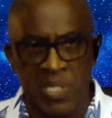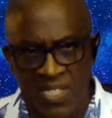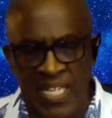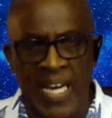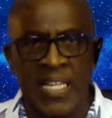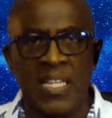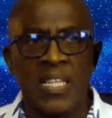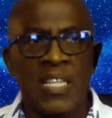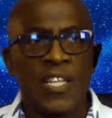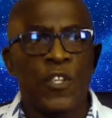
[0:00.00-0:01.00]
Messiah.
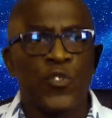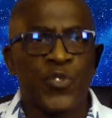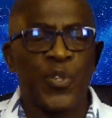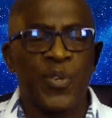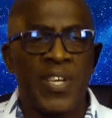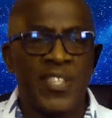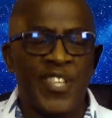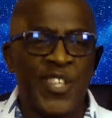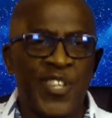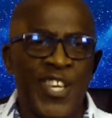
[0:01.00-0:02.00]
So
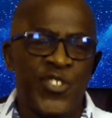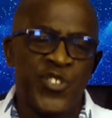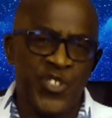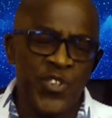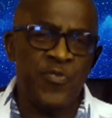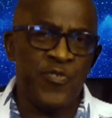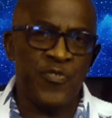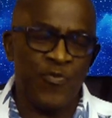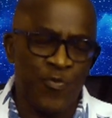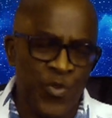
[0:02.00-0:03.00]
it
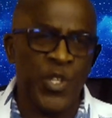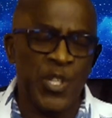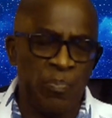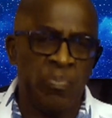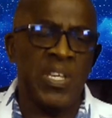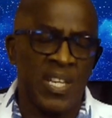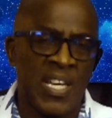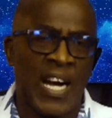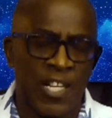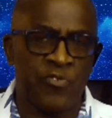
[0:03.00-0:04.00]
shouldn't really be a
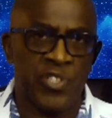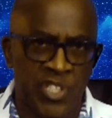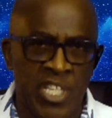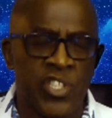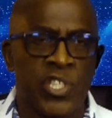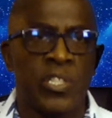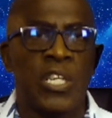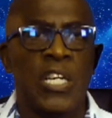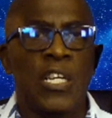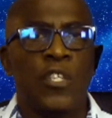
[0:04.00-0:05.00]

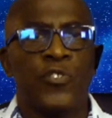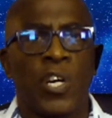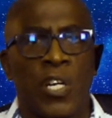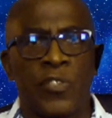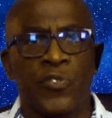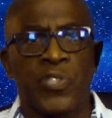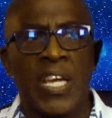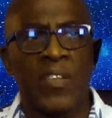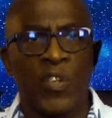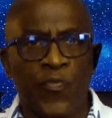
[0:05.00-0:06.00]
contradiction to
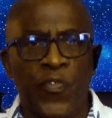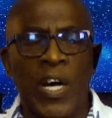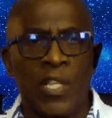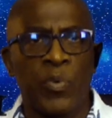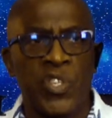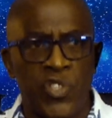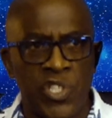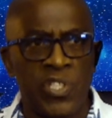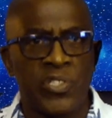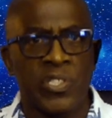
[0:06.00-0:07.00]
understand that following
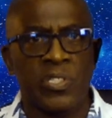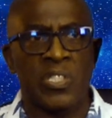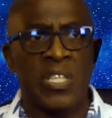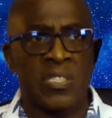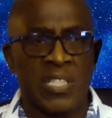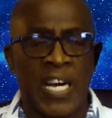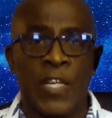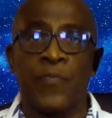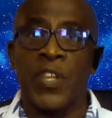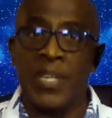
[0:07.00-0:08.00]
Jesus is
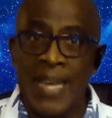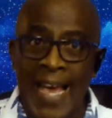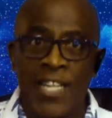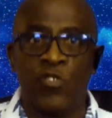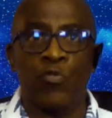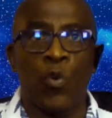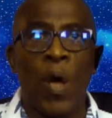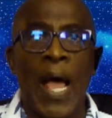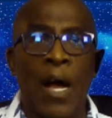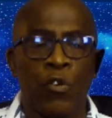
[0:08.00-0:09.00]
kind of the
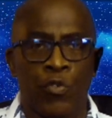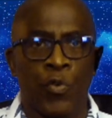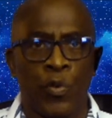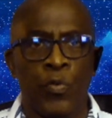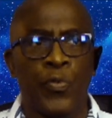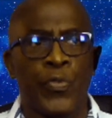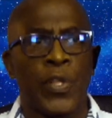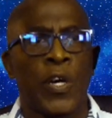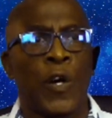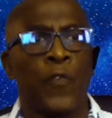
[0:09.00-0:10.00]
natural outgrowth
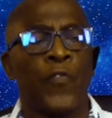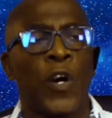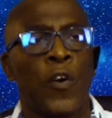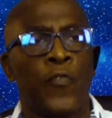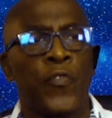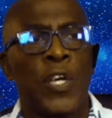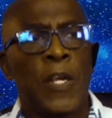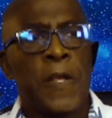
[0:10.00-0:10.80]
of